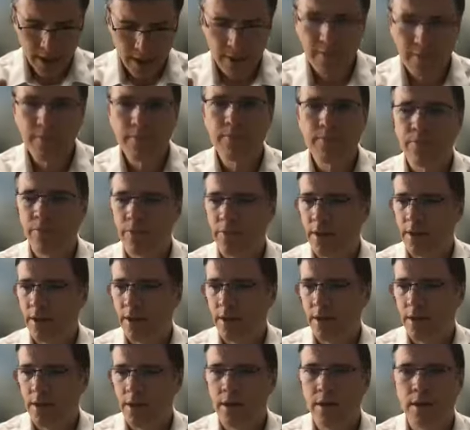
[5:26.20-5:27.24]
a woman, a
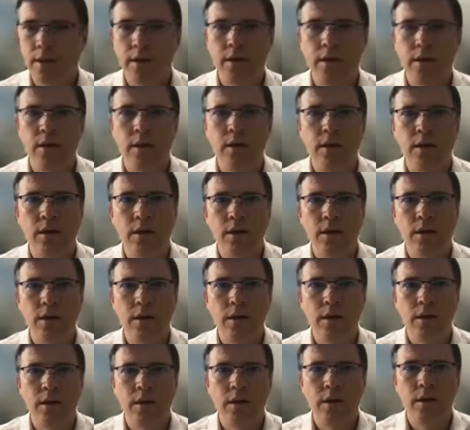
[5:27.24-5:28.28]
woman must accept the get.
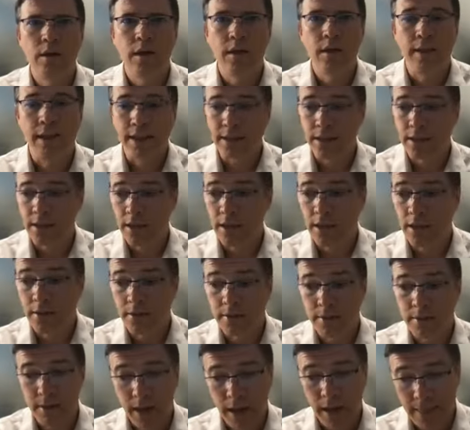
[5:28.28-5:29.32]
That,
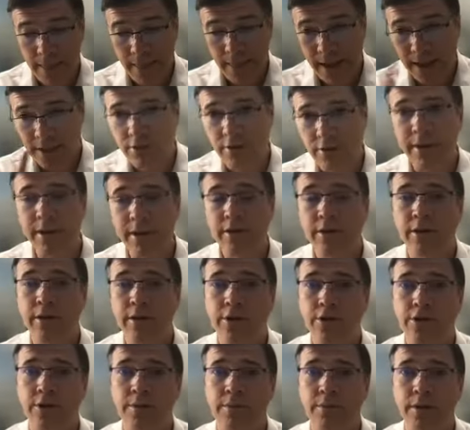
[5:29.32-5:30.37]
that's Rabbeinu
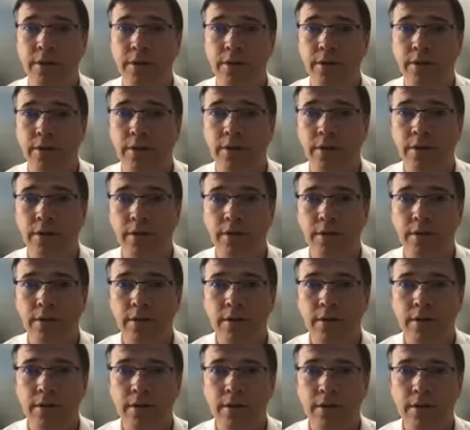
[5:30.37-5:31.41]
Gershon.
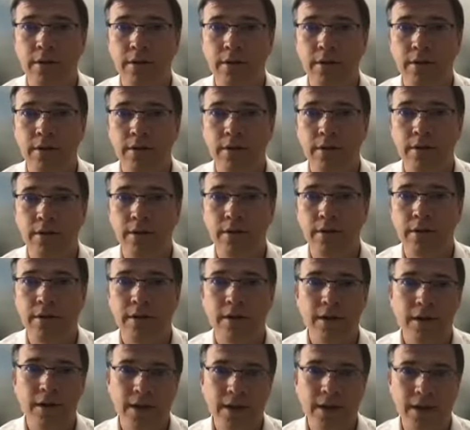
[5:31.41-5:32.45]
Right.
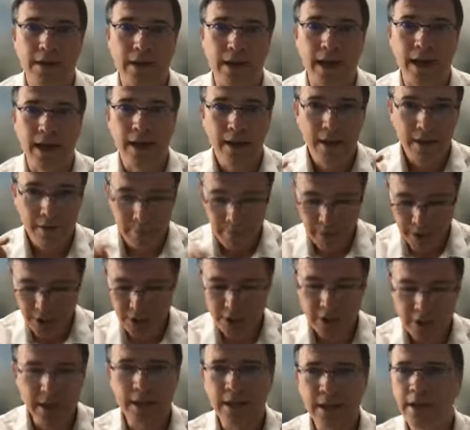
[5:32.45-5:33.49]
Okay. Okay.
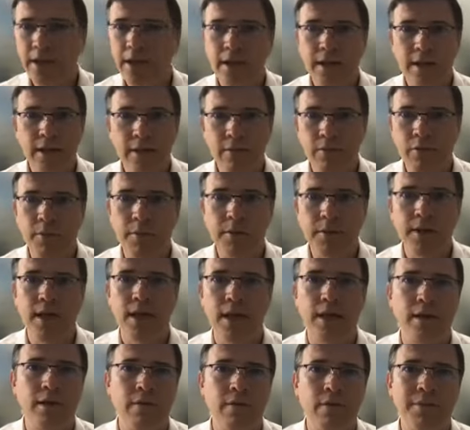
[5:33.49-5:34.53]
Mishnah, the woman,
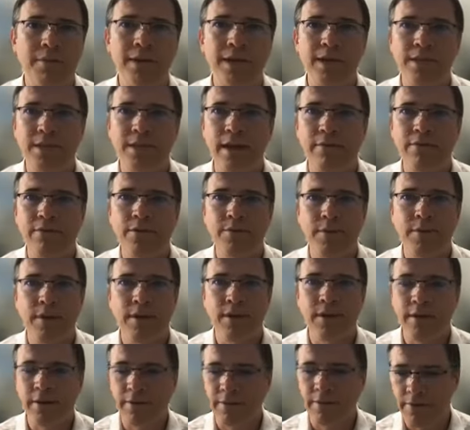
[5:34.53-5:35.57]
the woman doesn't have to
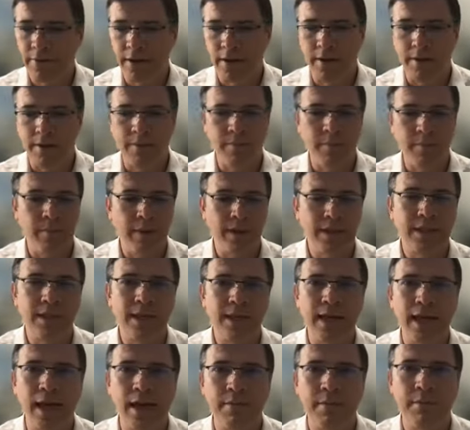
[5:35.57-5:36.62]
be uh, mentally
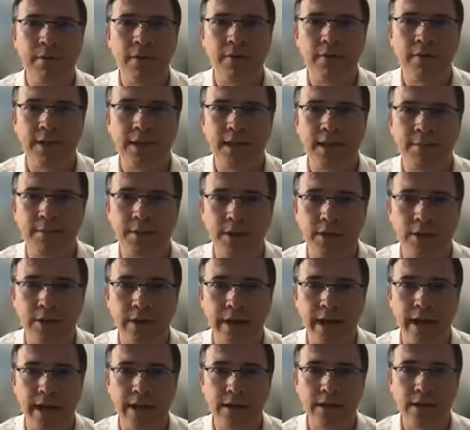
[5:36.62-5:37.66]
capable of accepting her
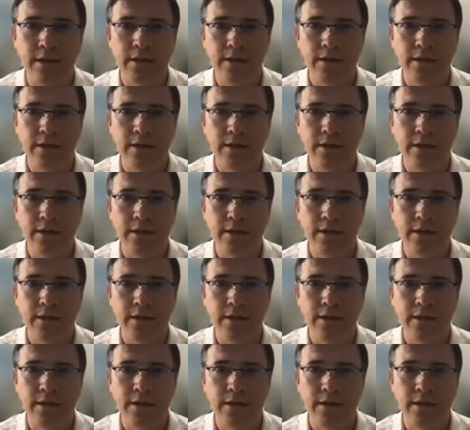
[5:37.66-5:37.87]
get.